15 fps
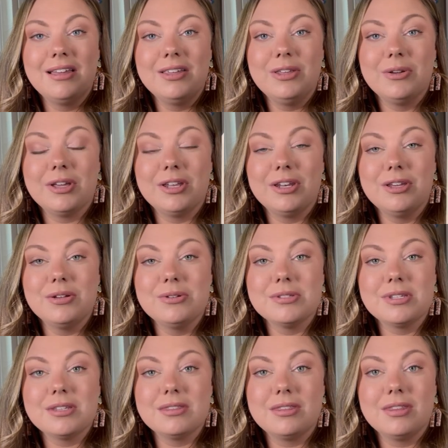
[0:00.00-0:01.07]
You can use
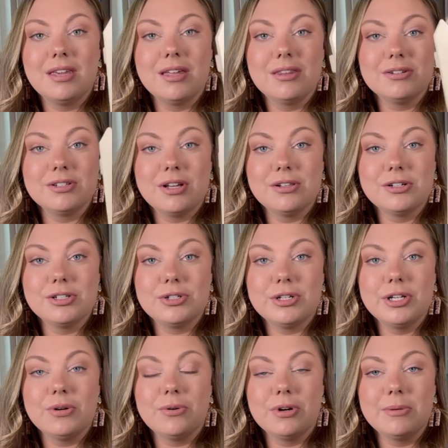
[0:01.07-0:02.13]
the other Dollar
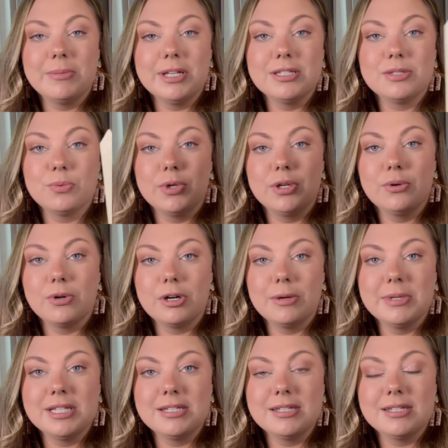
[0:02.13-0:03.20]
Tree ornaments, wood
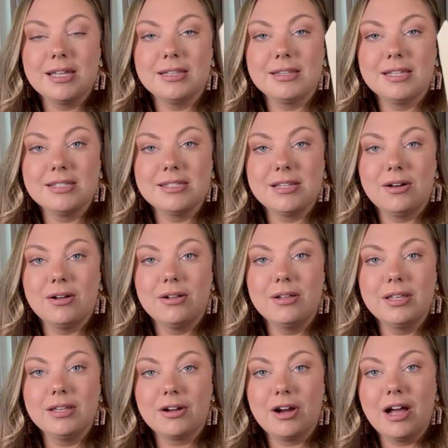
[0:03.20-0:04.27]
ornaments that they sell
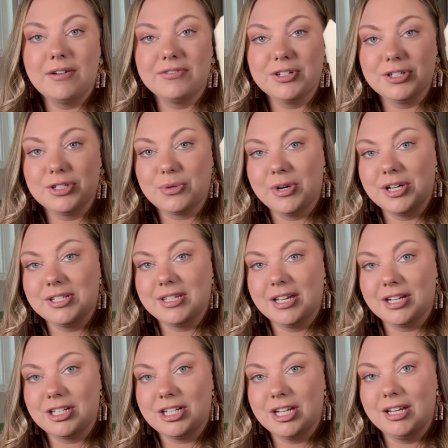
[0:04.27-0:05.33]
in the Crafter's Square
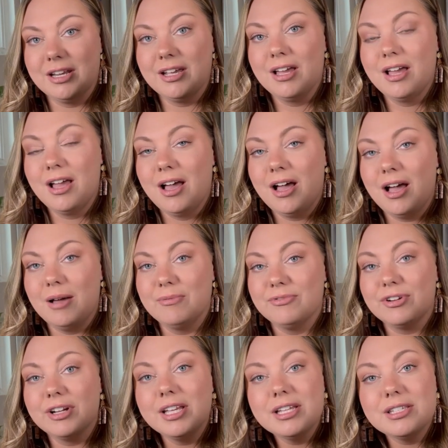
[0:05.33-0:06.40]
section. Um,
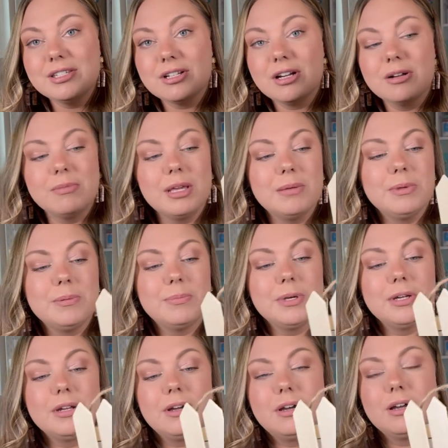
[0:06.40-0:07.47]
for Easter, maybe
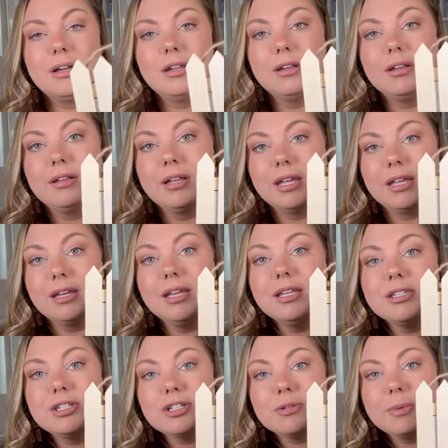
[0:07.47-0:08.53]
put on like an
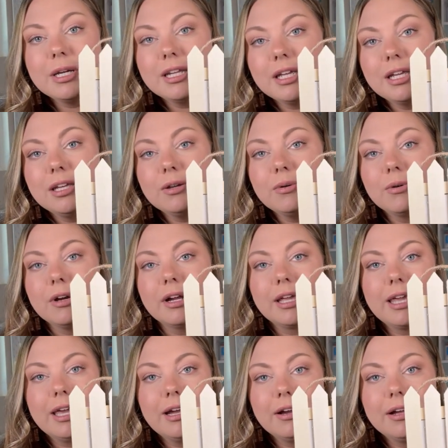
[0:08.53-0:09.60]
Easter bunny or a
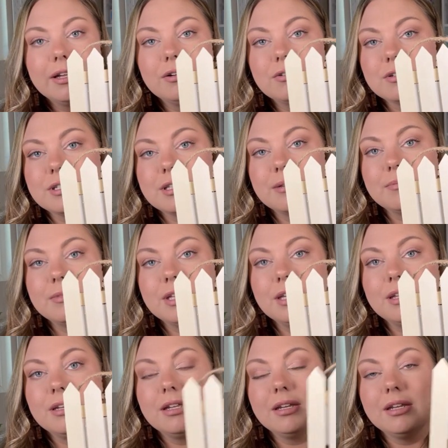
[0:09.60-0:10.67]
carrot or
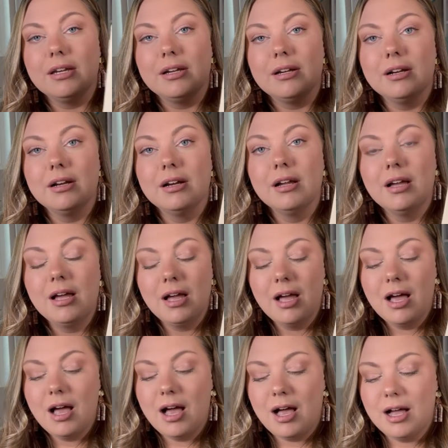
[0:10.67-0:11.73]
something in here.
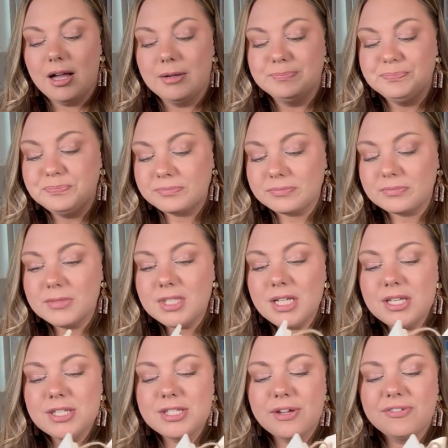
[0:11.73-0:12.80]
Um,
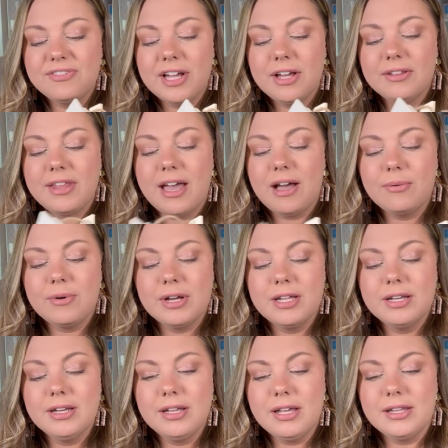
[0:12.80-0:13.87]
so found that
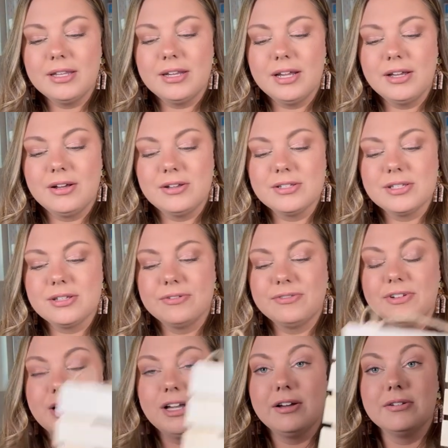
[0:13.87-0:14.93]
one. And then I also
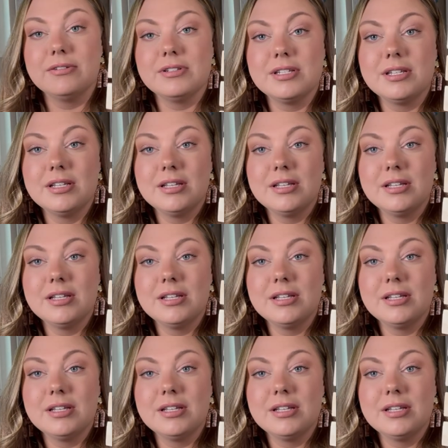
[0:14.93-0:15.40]
found